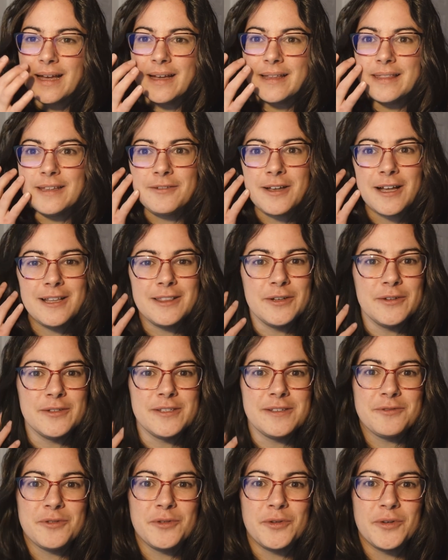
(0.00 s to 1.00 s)
They've got
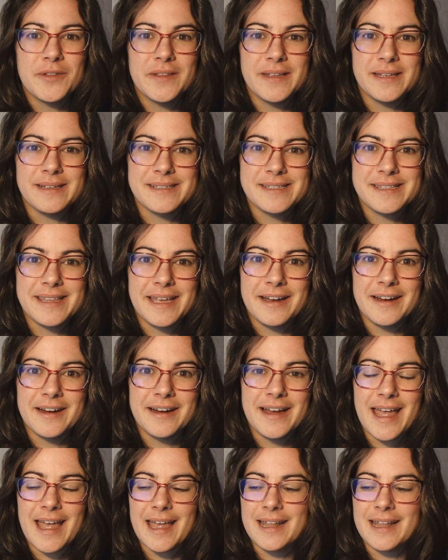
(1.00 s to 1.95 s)
loads of cool things there,